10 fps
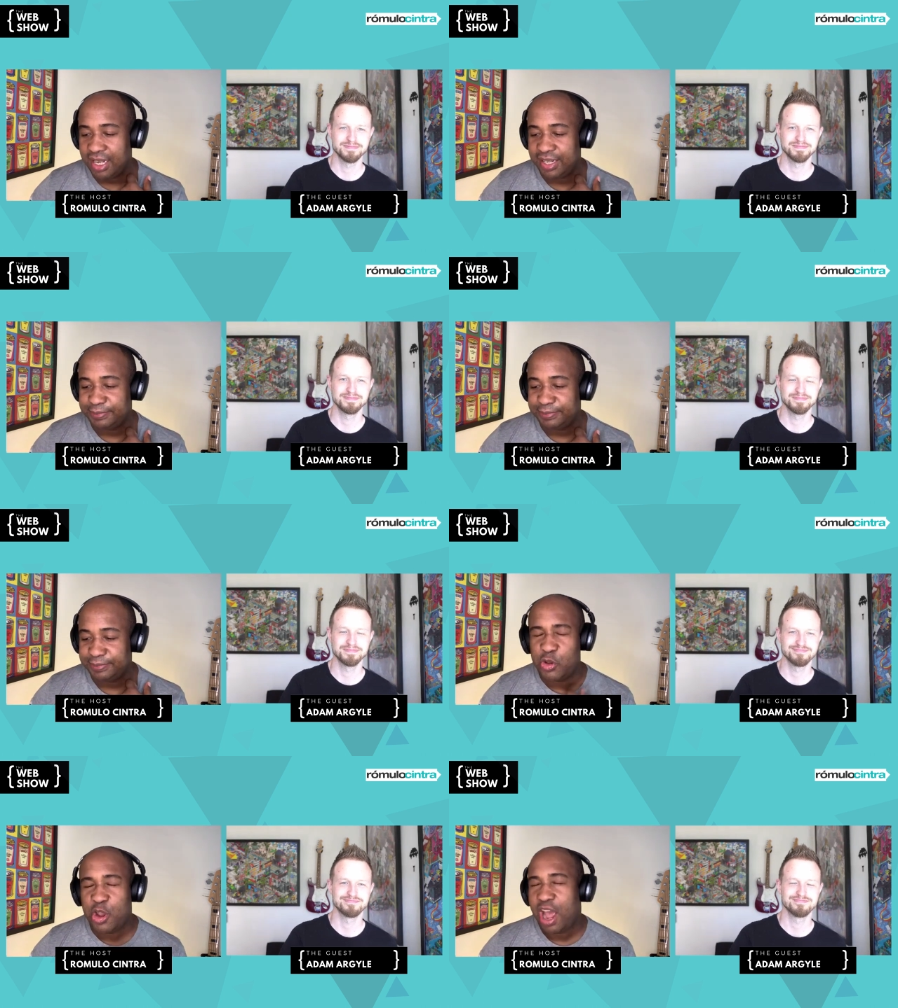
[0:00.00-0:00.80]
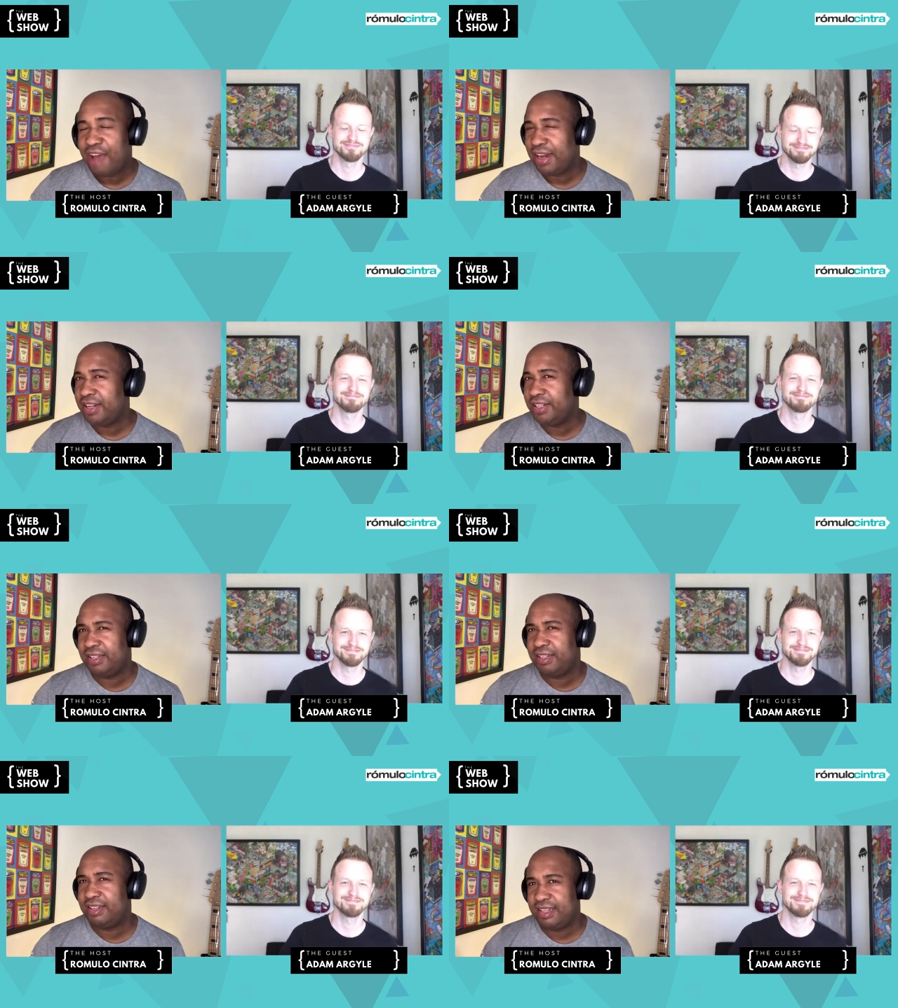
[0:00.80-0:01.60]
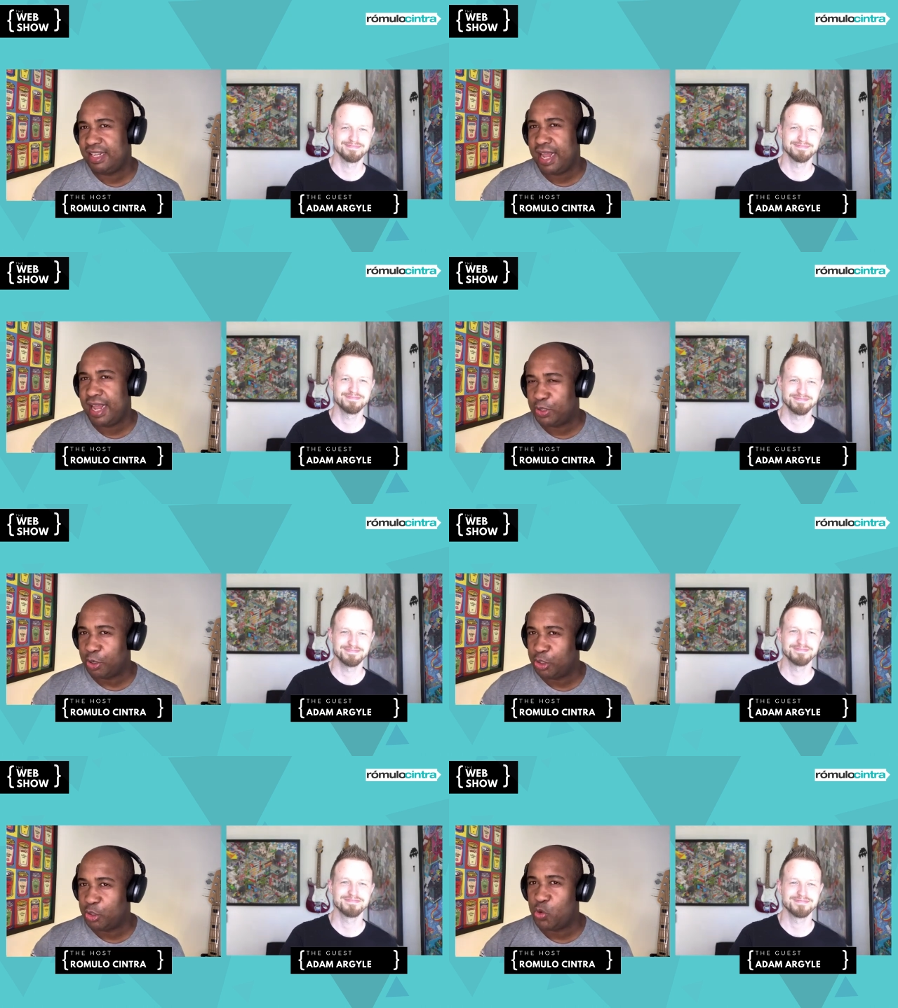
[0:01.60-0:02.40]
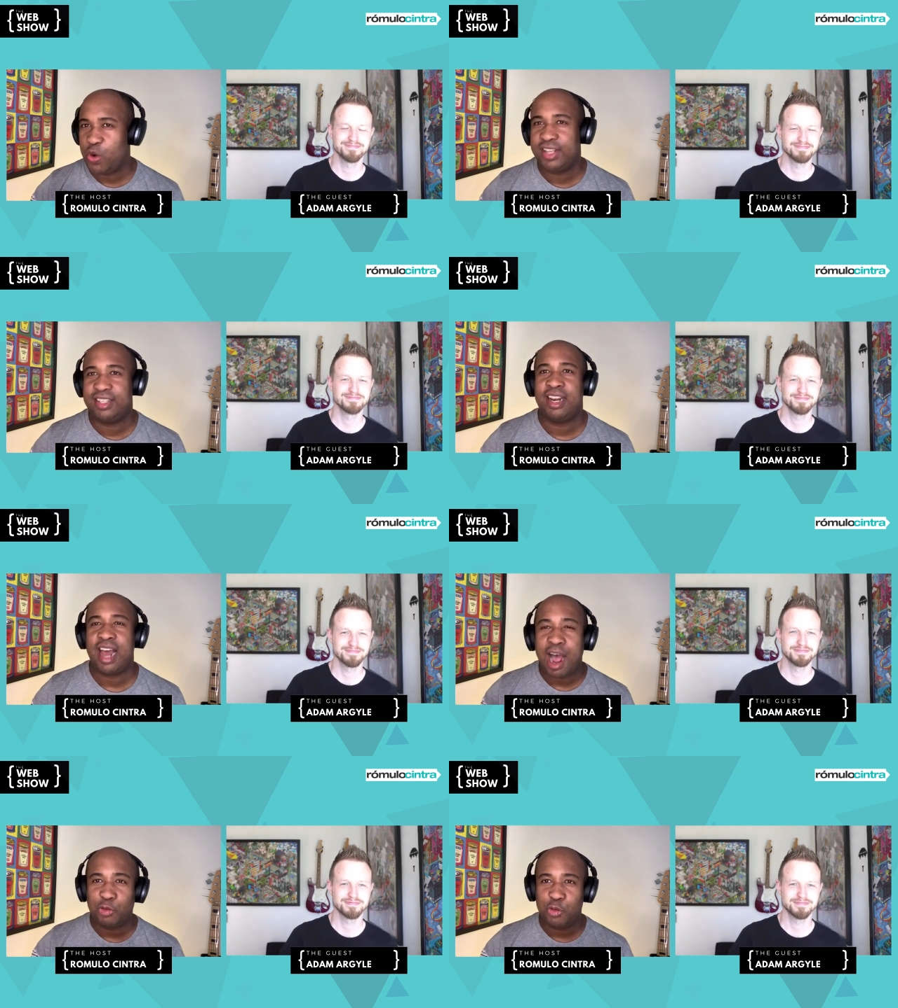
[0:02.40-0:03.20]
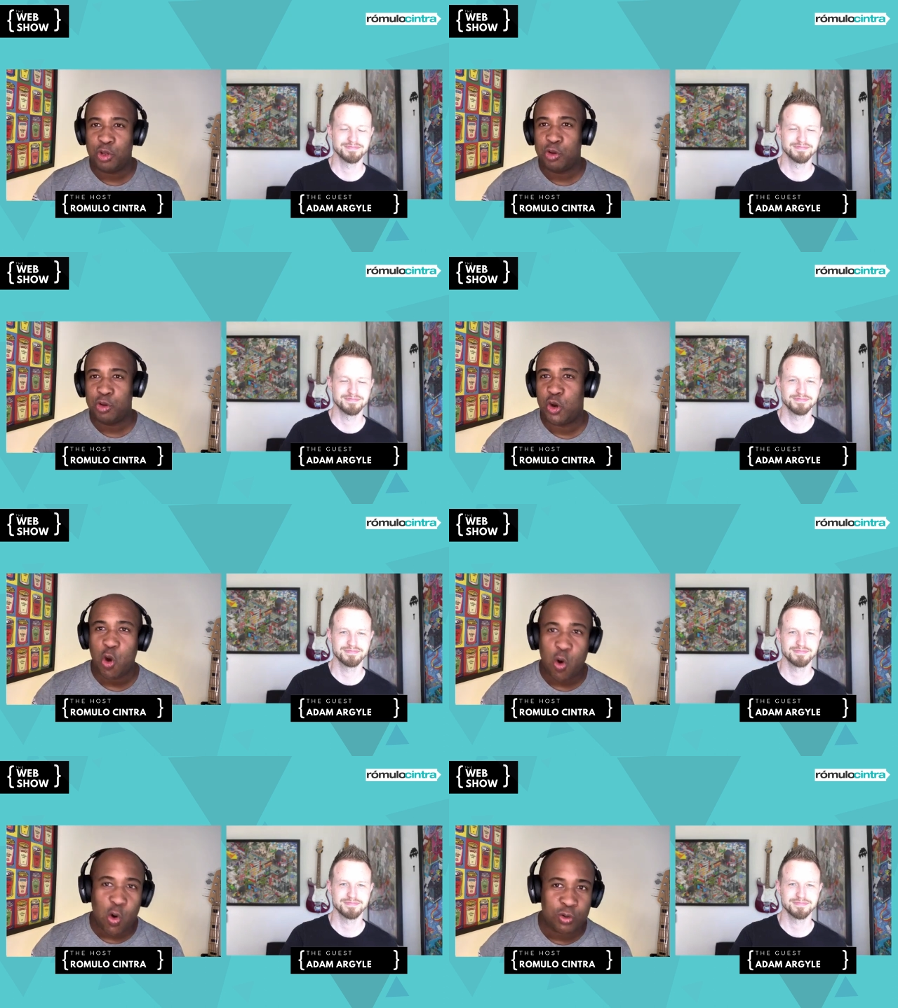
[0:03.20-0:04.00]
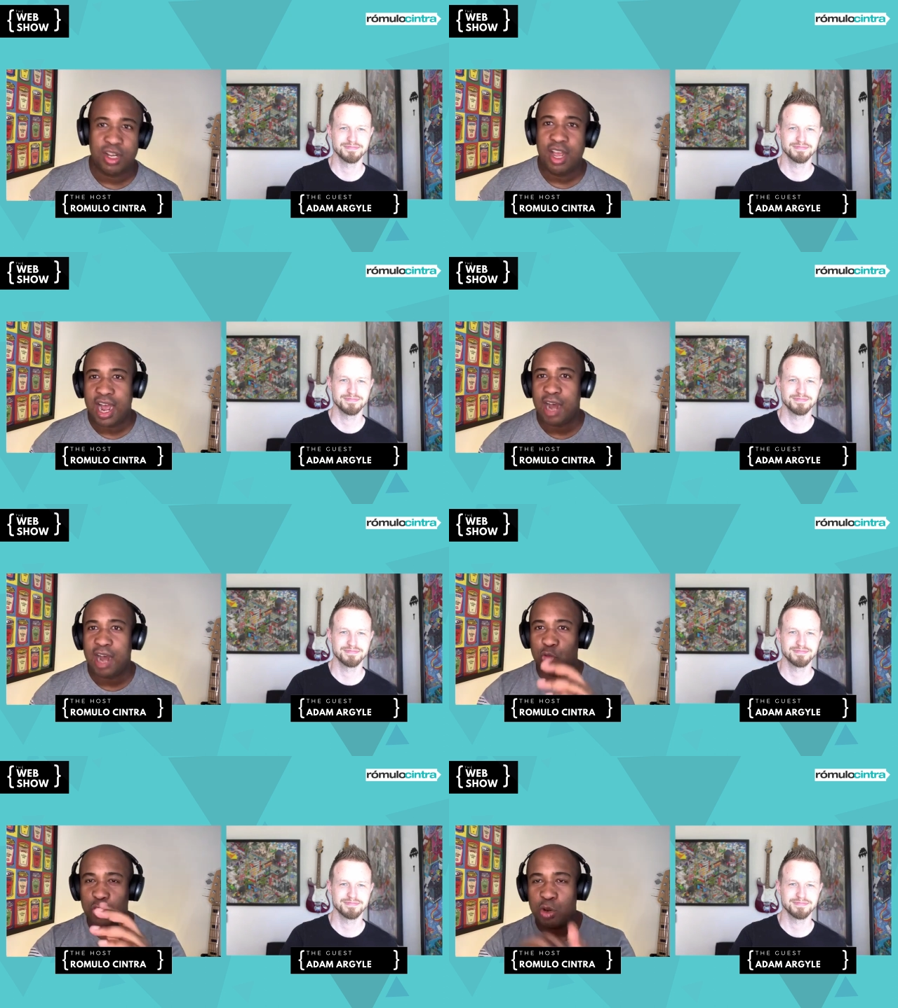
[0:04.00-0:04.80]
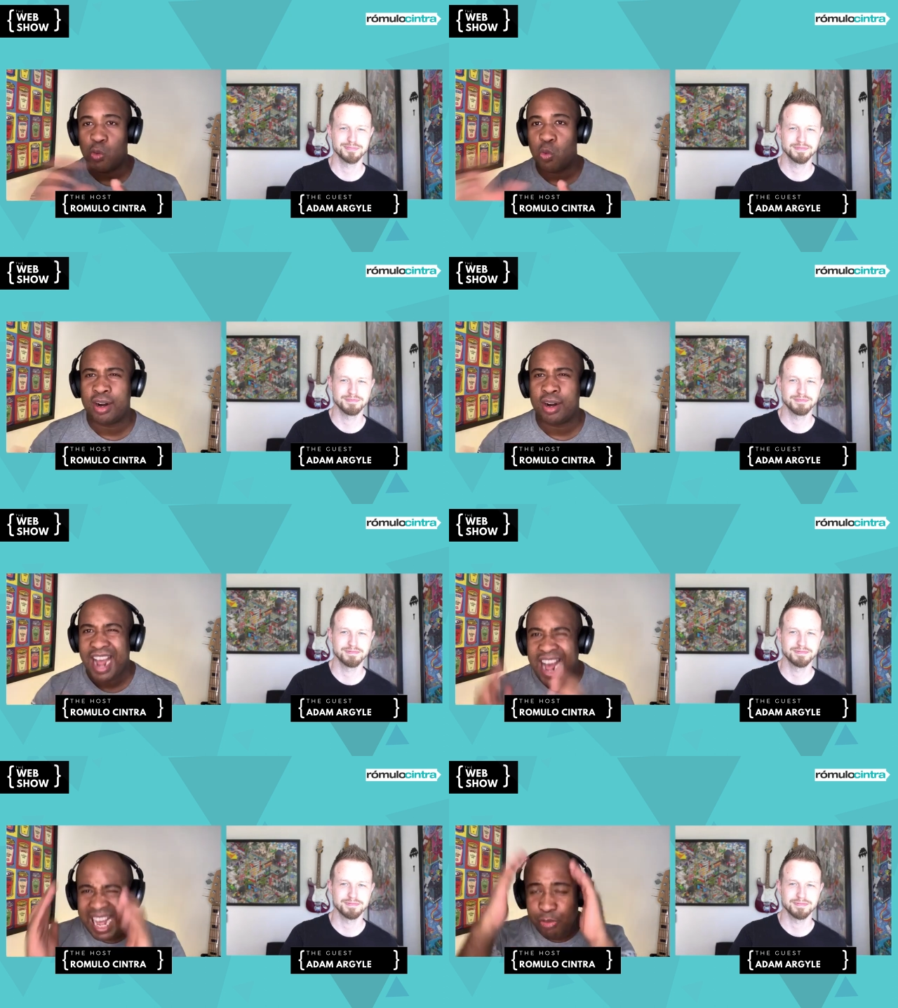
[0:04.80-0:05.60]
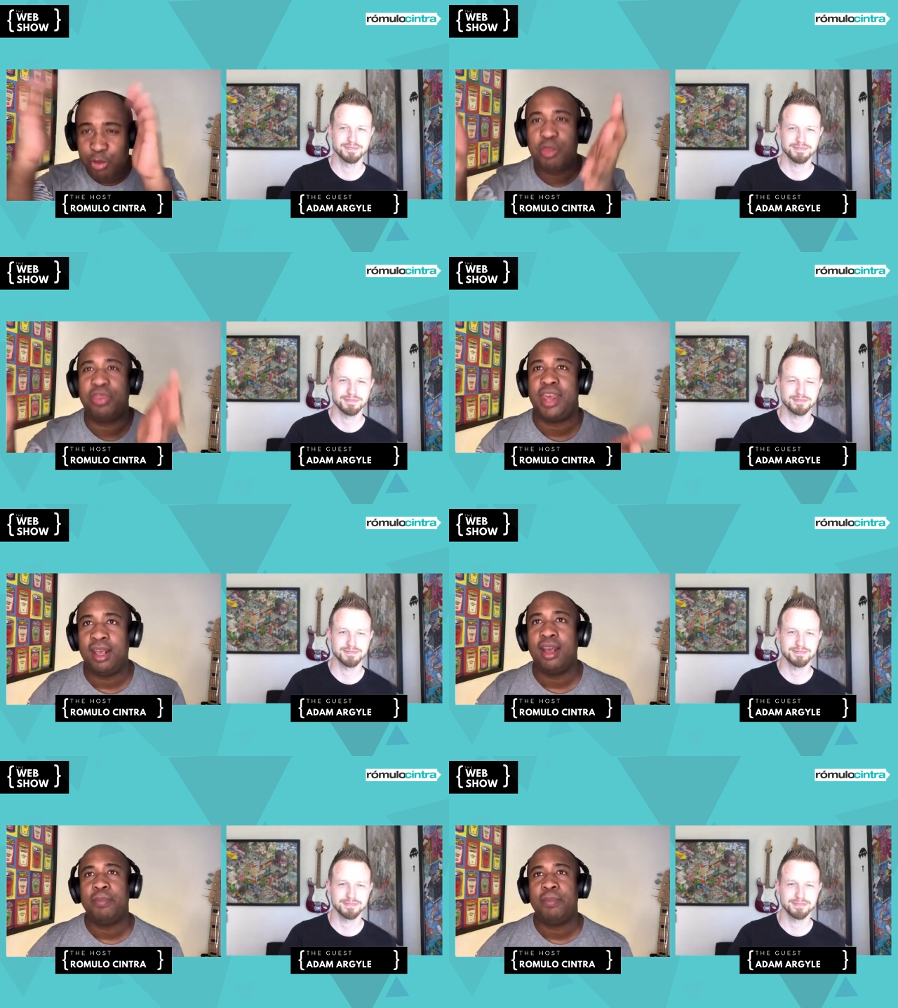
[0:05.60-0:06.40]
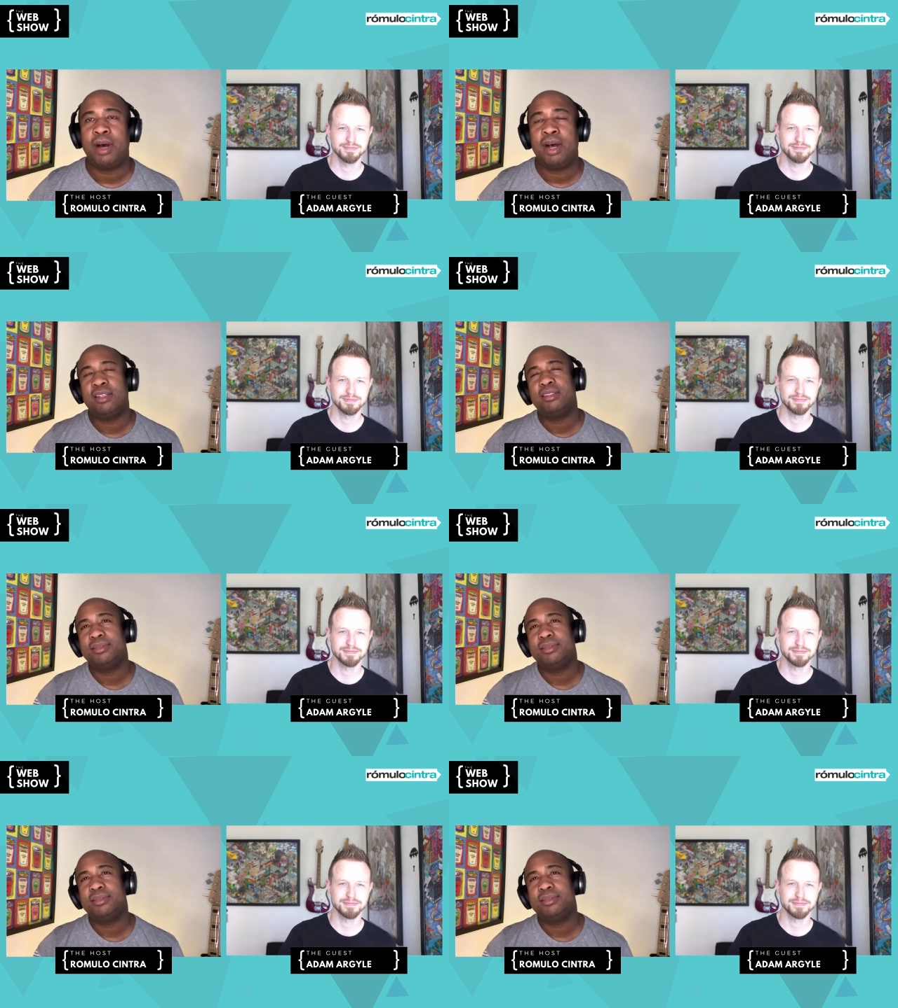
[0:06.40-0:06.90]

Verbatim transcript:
Speaker 1: um, do you have any tips or tricks in how do you code how do you work how do you think about it